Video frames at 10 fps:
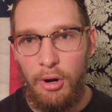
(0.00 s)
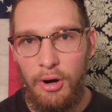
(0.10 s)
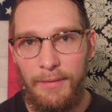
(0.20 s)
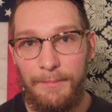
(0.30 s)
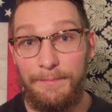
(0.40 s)

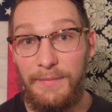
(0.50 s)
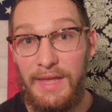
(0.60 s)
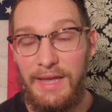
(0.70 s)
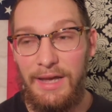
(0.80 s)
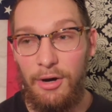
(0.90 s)
um,
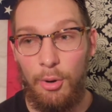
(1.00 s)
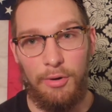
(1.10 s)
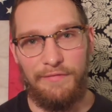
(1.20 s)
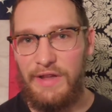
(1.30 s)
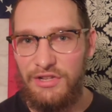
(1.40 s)

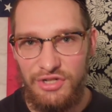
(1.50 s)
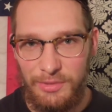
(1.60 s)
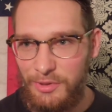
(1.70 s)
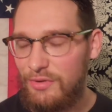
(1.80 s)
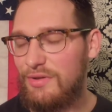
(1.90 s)
or
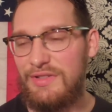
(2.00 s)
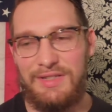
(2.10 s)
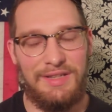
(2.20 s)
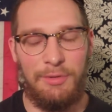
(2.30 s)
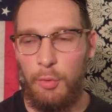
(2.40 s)

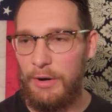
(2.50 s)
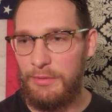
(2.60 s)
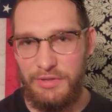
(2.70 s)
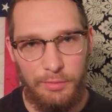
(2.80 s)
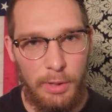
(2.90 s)
vegetables, where it
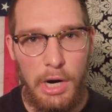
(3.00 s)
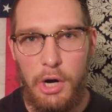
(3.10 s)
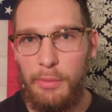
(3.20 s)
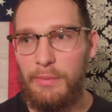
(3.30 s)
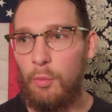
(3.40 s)
was
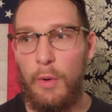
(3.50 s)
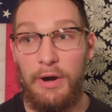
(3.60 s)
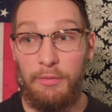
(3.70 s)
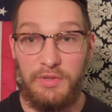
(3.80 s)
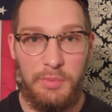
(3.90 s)
grown,
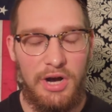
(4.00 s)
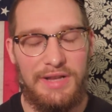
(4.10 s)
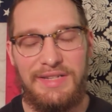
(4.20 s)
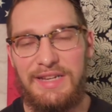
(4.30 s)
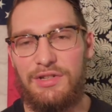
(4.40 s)
where it was
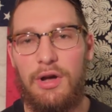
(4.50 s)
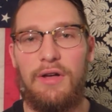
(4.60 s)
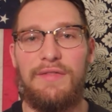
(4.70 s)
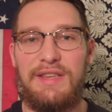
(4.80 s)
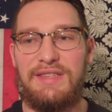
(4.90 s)
processed,
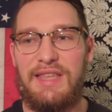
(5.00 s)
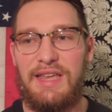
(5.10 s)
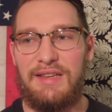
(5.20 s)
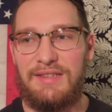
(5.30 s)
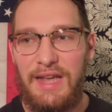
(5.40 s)
all of these
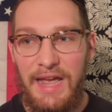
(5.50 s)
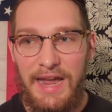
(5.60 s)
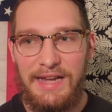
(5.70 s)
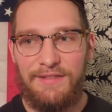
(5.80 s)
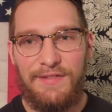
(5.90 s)
things.
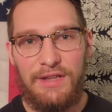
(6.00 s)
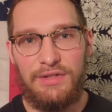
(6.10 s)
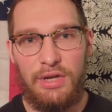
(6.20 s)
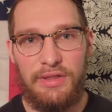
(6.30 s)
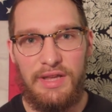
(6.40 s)
And he
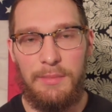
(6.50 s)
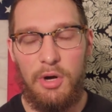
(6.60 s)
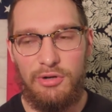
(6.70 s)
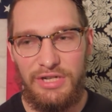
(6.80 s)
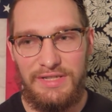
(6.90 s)
feels all the
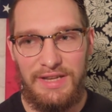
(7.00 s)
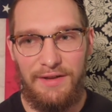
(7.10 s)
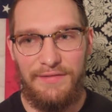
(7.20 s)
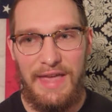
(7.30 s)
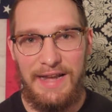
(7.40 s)
emotions
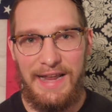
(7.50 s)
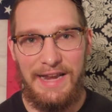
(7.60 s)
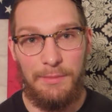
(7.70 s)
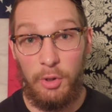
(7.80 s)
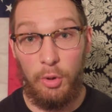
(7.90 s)
of that
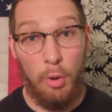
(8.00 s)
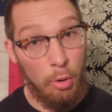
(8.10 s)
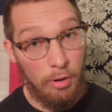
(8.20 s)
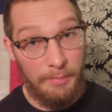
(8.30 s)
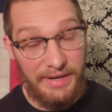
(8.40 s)
animal
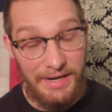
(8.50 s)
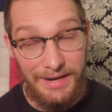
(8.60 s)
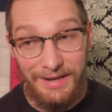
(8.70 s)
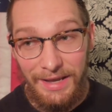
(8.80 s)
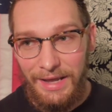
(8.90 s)
or
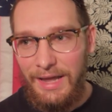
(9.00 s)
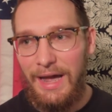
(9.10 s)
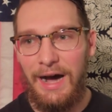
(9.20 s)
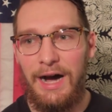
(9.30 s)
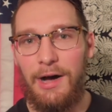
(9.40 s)
being
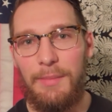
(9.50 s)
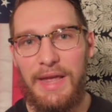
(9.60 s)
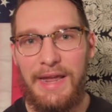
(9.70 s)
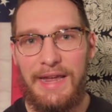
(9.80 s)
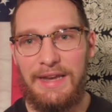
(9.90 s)
um,
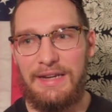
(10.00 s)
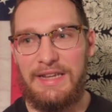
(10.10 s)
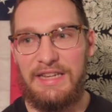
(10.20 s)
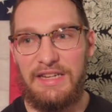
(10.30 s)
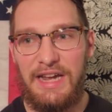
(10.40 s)

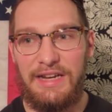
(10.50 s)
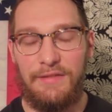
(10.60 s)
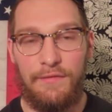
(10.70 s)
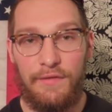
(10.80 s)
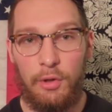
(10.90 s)
and can kind
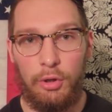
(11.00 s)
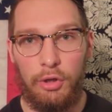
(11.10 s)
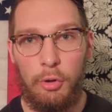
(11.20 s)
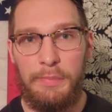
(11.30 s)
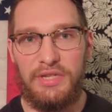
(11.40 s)
of
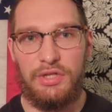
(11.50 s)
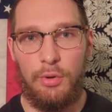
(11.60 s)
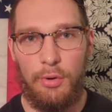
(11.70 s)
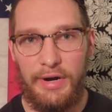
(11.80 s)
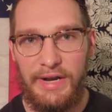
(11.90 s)
loop a
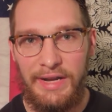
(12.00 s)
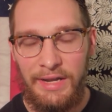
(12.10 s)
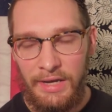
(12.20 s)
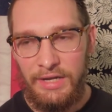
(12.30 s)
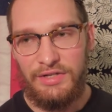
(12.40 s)
story.
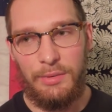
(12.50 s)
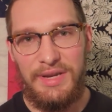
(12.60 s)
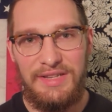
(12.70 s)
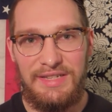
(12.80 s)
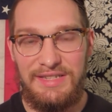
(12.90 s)
So
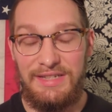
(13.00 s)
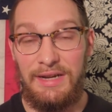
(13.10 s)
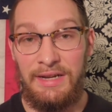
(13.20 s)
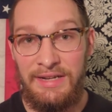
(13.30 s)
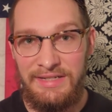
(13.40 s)
he's
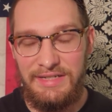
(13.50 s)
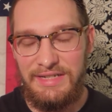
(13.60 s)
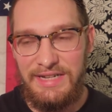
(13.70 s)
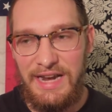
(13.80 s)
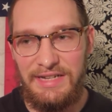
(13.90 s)
a, he's a
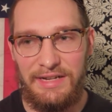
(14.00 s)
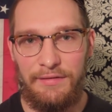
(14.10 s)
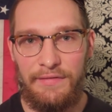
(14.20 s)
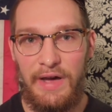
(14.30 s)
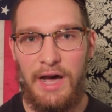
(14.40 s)

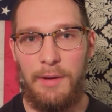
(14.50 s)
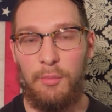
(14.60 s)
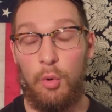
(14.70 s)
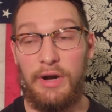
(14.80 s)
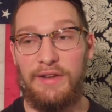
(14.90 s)
detective
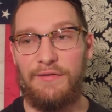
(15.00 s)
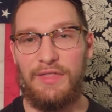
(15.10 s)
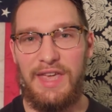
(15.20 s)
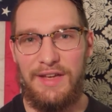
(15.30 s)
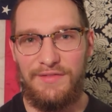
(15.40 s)
um, working
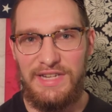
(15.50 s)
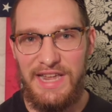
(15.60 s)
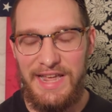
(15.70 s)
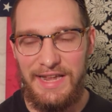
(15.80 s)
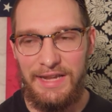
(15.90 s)
for the
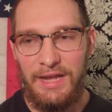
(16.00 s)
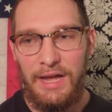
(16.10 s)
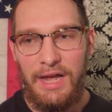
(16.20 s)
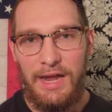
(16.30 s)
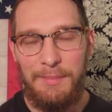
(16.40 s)
FDA.
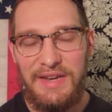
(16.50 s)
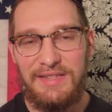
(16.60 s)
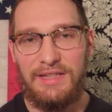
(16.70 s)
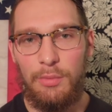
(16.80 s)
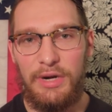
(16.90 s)
And
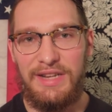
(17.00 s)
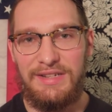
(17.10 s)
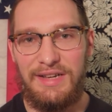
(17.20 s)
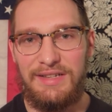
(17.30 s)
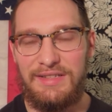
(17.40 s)
basically what
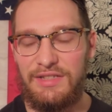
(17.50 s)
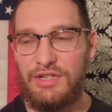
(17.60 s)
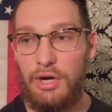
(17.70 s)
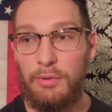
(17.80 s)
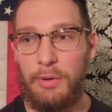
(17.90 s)
he does
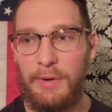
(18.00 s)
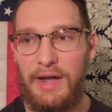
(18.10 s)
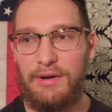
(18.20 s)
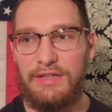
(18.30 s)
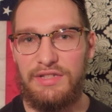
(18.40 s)
is go
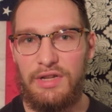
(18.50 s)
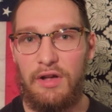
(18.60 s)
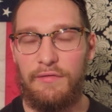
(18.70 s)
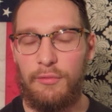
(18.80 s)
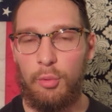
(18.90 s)
around and
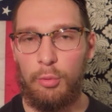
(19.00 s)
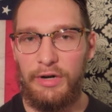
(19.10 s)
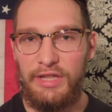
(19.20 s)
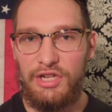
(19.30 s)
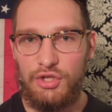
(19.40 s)
solve
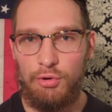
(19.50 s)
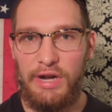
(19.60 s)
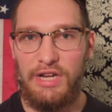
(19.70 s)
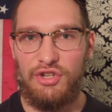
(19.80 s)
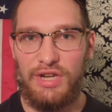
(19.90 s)
really
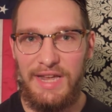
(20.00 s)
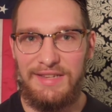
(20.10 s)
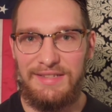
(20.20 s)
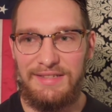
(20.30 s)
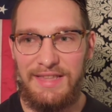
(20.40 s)
strange
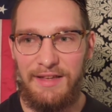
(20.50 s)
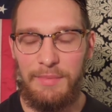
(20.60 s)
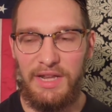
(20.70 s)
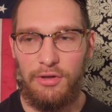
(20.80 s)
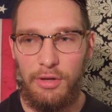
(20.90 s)
cases that
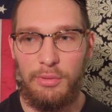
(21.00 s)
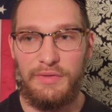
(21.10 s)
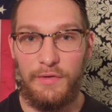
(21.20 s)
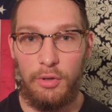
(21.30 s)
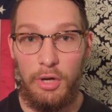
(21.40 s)
have been
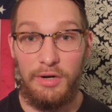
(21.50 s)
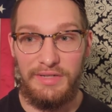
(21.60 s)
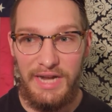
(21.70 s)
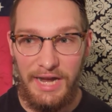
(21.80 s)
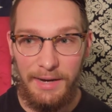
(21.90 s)
closed for a
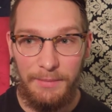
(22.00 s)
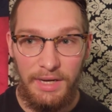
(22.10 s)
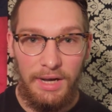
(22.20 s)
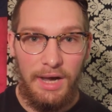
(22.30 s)
long time.